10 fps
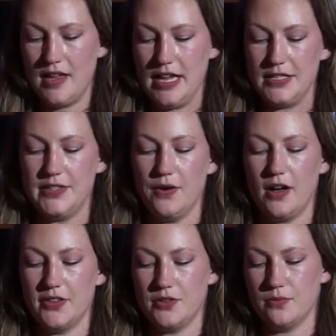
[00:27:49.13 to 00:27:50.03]
And so
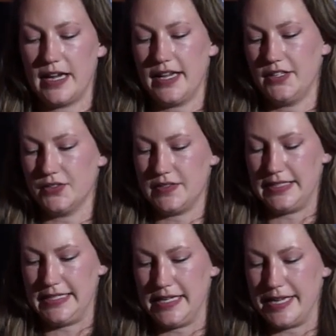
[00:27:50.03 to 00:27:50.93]
on the right, you'll
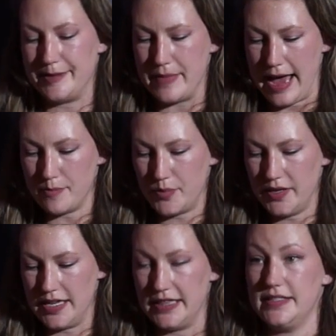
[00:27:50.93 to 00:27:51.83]
see a map,
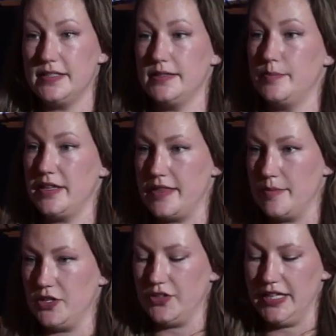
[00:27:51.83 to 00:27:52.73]
and this is the
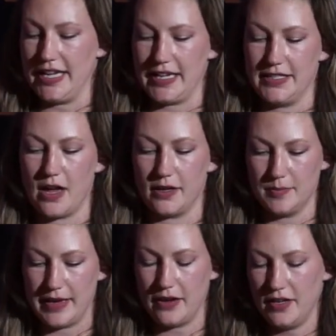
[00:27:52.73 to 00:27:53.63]
bathymetry like I talked
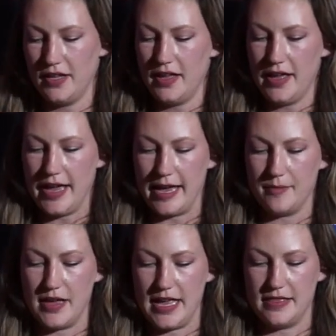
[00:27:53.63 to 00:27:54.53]
about.
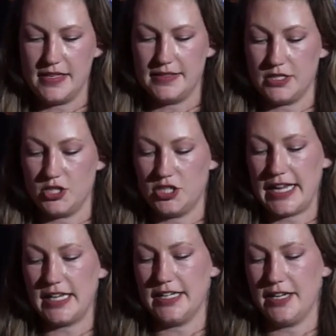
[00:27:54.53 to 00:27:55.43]
And this is
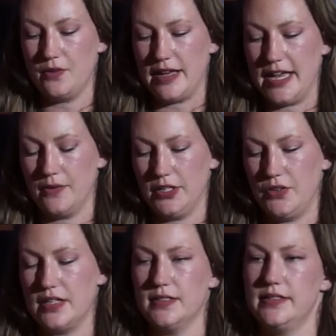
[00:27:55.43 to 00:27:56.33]
shaded in a way where you
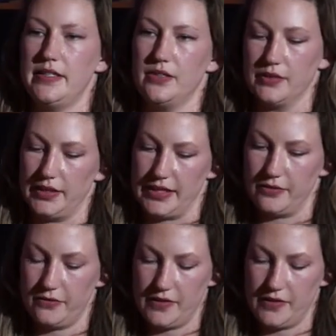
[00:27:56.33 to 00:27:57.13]
can see the relief.